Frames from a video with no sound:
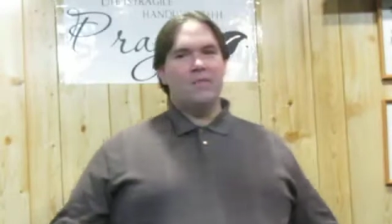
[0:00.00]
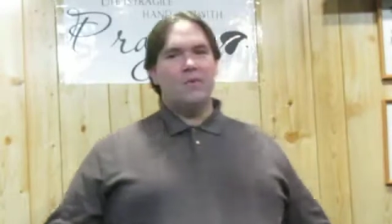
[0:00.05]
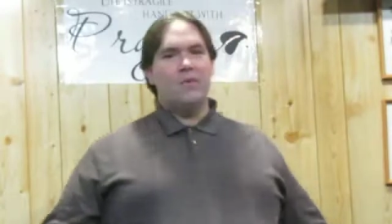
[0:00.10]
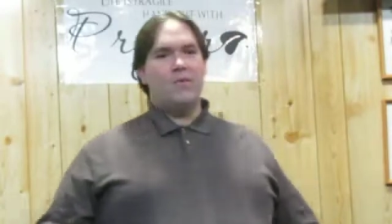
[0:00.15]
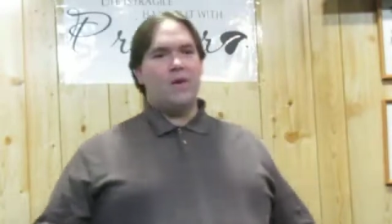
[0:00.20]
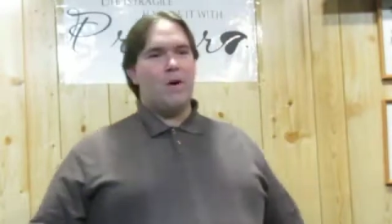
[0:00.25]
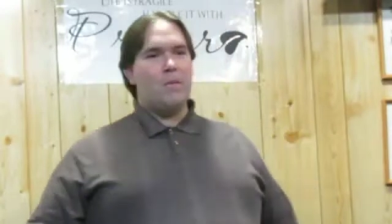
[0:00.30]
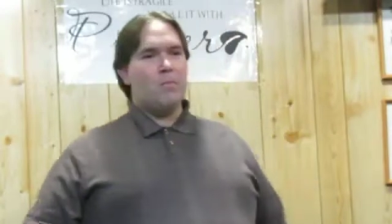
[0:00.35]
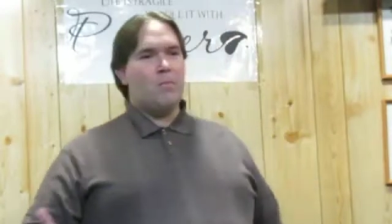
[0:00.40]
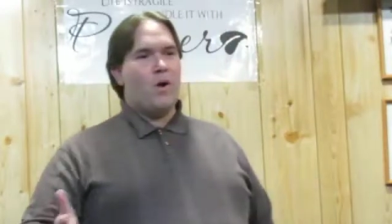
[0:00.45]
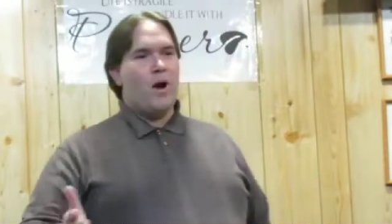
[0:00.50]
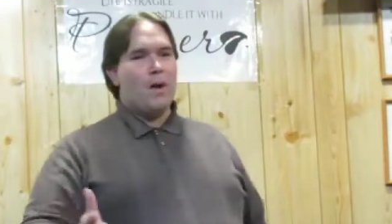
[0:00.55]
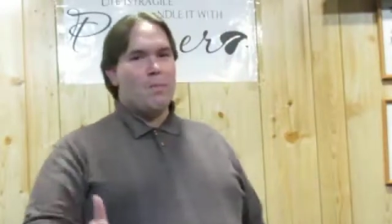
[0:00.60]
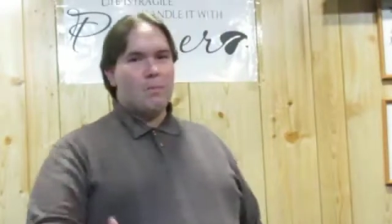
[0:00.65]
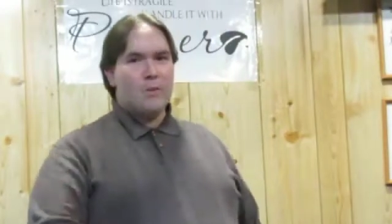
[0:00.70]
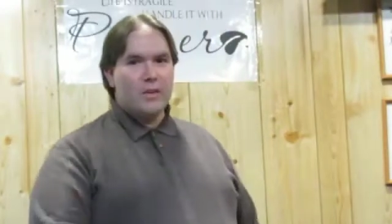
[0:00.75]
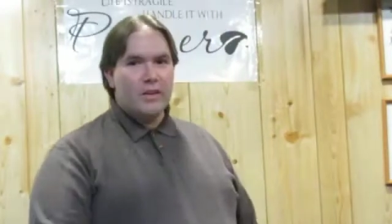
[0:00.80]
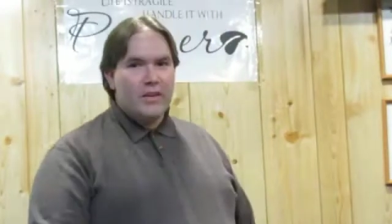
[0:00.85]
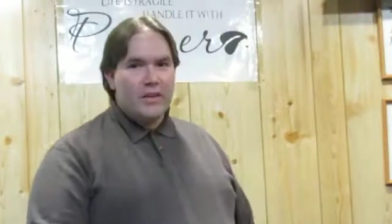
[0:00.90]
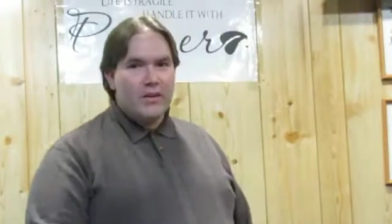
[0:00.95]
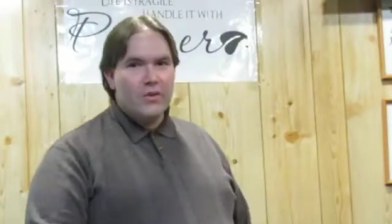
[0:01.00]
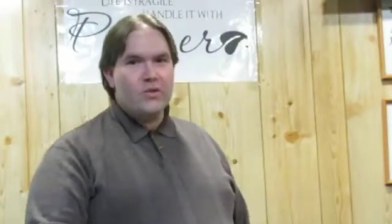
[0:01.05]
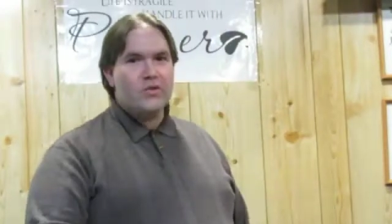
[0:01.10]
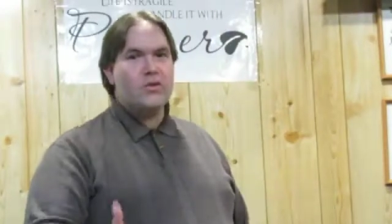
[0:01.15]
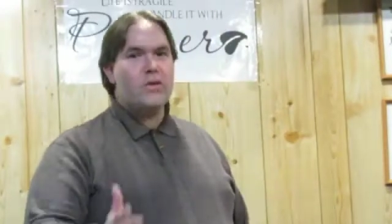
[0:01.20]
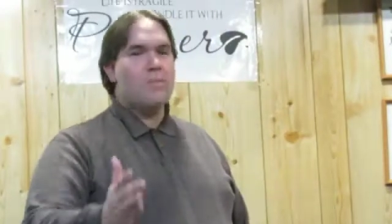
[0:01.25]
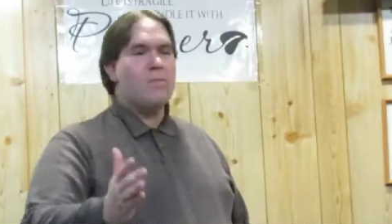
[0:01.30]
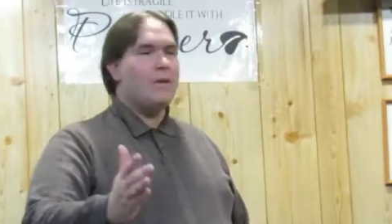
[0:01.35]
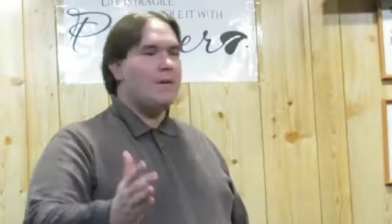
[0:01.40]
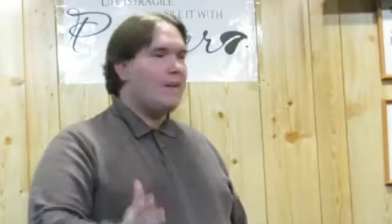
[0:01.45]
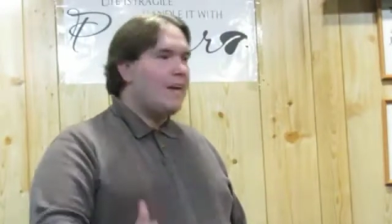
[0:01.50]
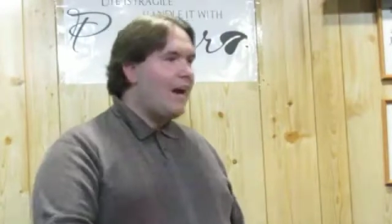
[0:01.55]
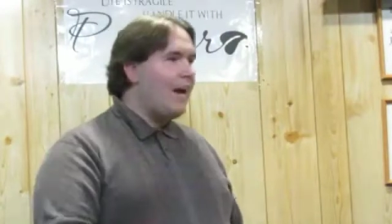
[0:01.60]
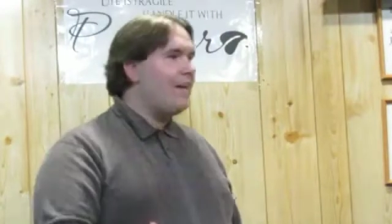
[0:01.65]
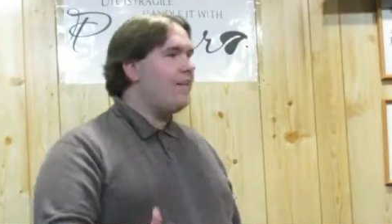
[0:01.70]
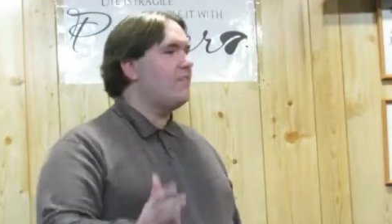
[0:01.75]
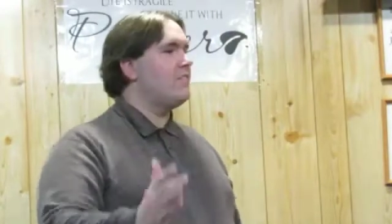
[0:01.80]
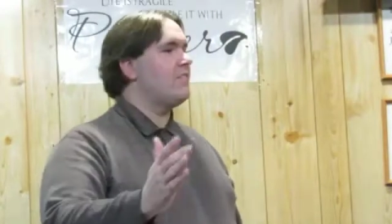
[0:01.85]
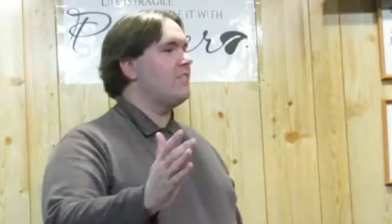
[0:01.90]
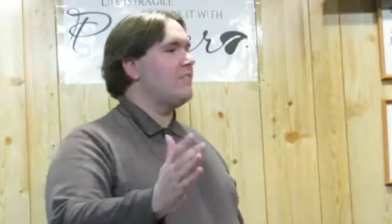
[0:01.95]
Without proper leadership and
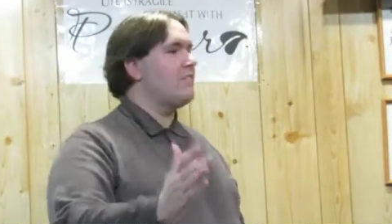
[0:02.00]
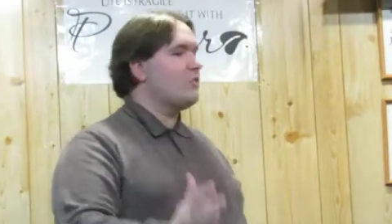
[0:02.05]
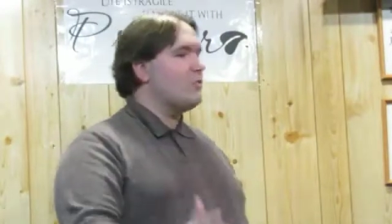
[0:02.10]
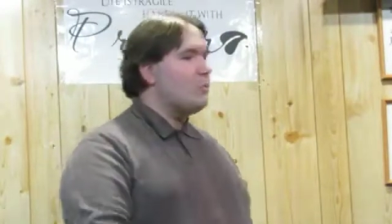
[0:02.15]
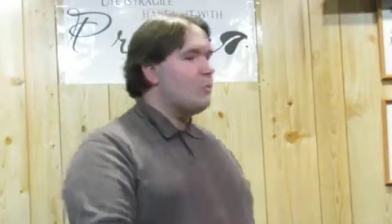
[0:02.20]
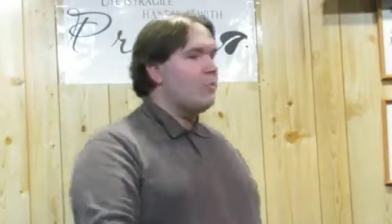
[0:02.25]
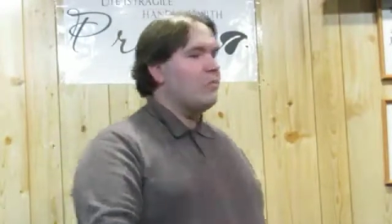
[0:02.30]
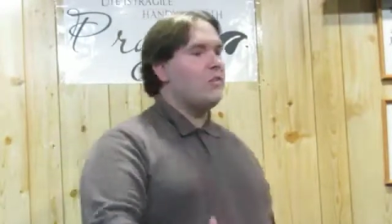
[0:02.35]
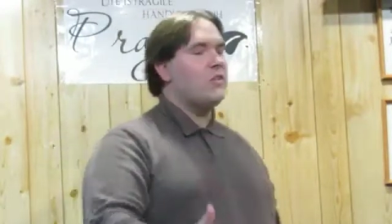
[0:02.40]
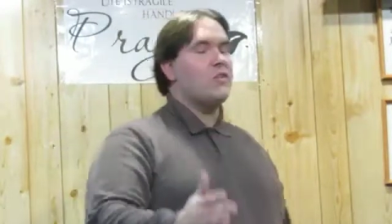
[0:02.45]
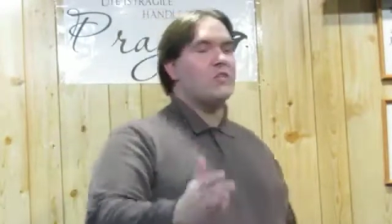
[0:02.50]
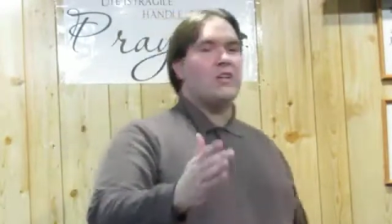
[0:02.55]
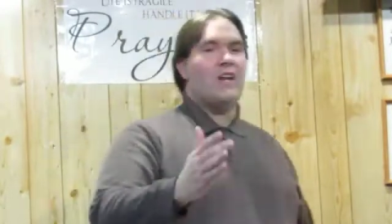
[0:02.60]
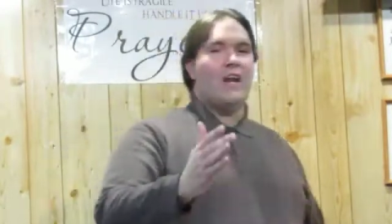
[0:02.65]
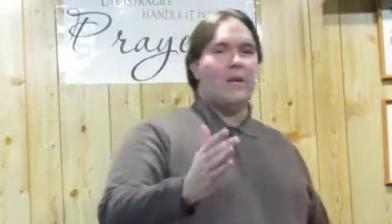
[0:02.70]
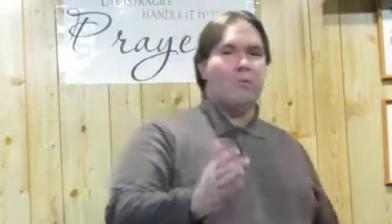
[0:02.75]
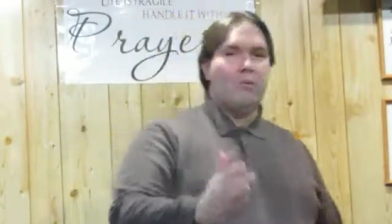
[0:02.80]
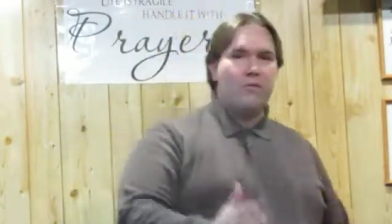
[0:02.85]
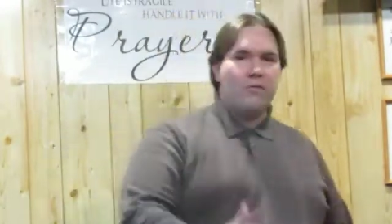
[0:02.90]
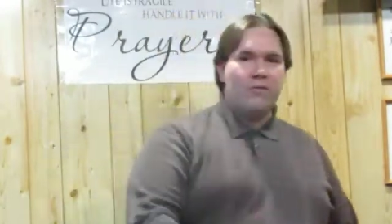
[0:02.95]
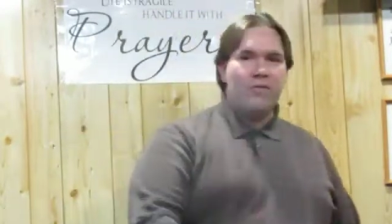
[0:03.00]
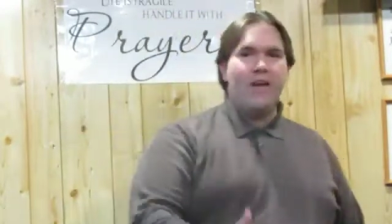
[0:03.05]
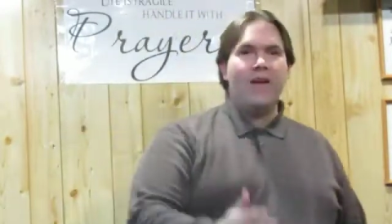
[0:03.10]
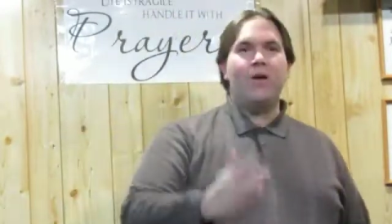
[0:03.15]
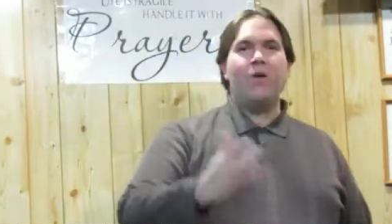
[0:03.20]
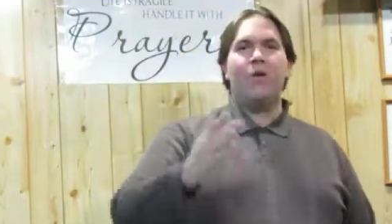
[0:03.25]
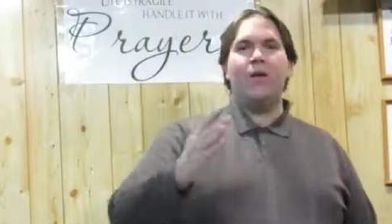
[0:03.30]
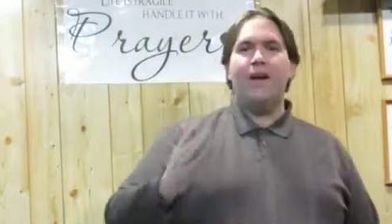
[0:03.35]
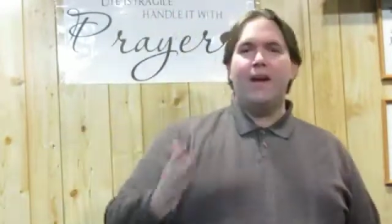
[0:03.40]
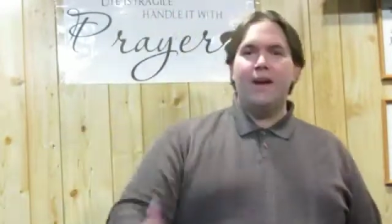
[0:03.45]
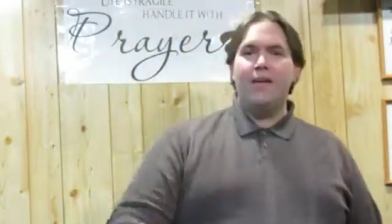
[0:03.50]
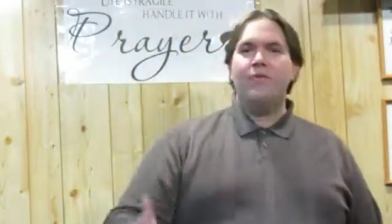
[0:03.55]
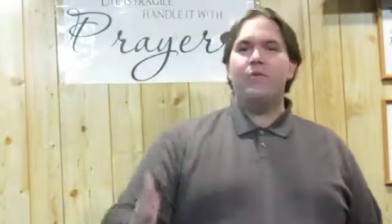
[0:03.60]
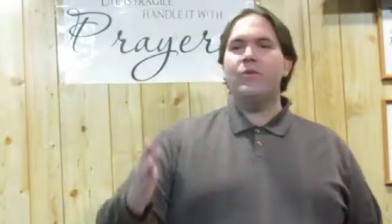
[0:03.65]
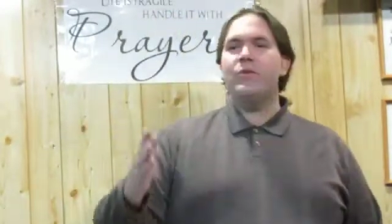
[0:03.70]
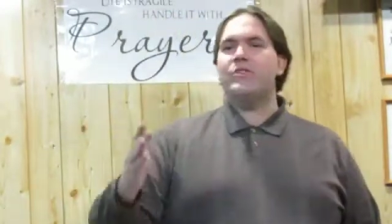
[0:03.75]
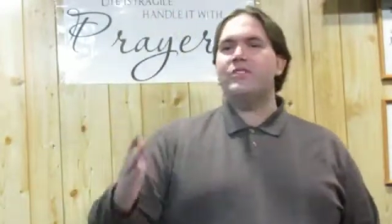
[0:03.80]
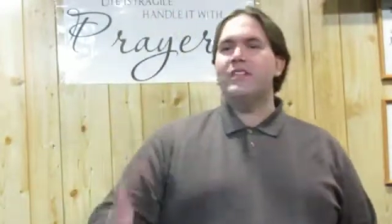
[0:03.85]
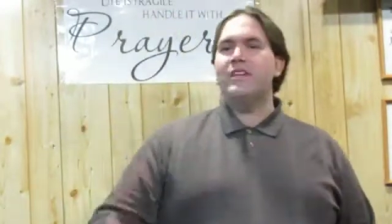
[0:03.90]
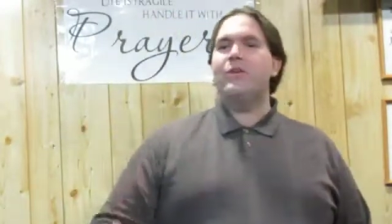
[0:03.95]
guidance and supervision, I will fail
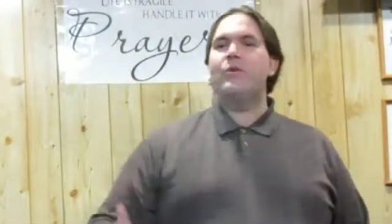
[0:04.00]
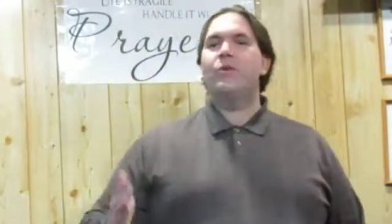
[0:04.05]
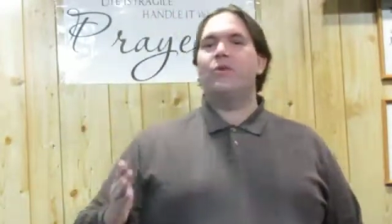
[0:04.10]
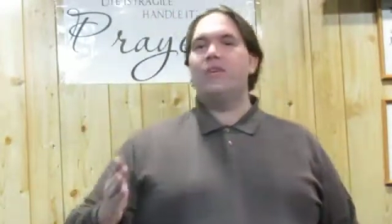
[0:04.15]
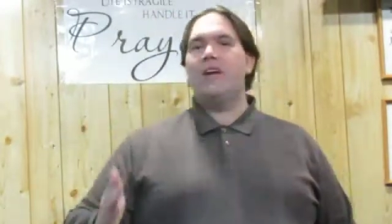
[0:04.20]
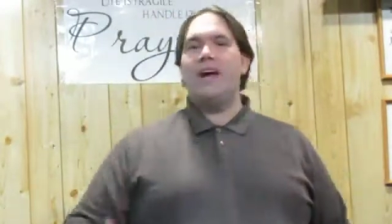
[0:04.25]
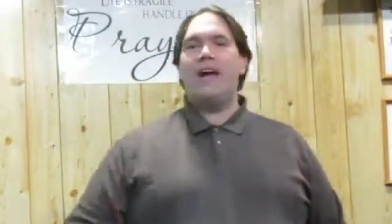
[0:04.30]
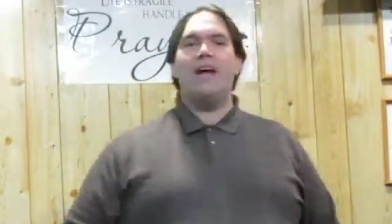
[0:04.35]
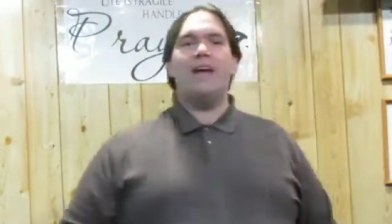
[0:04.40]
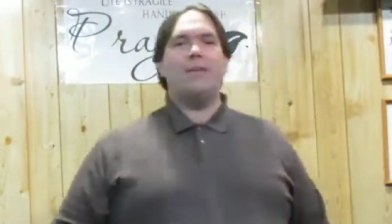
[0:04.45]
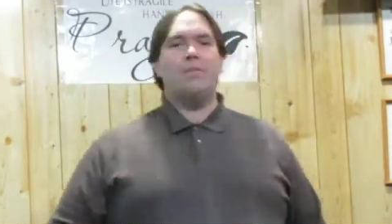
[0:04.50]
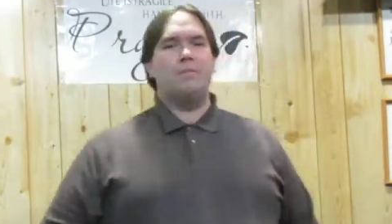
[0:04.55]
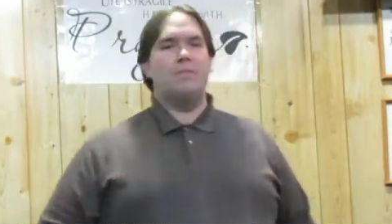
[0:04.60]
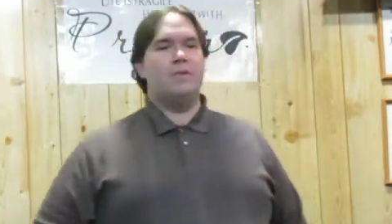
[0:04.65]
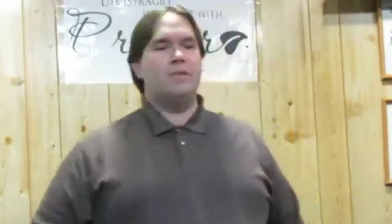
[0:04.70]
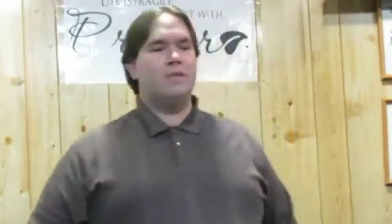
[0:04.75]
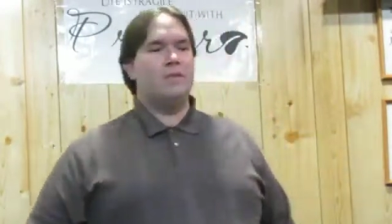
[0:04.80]
every single time.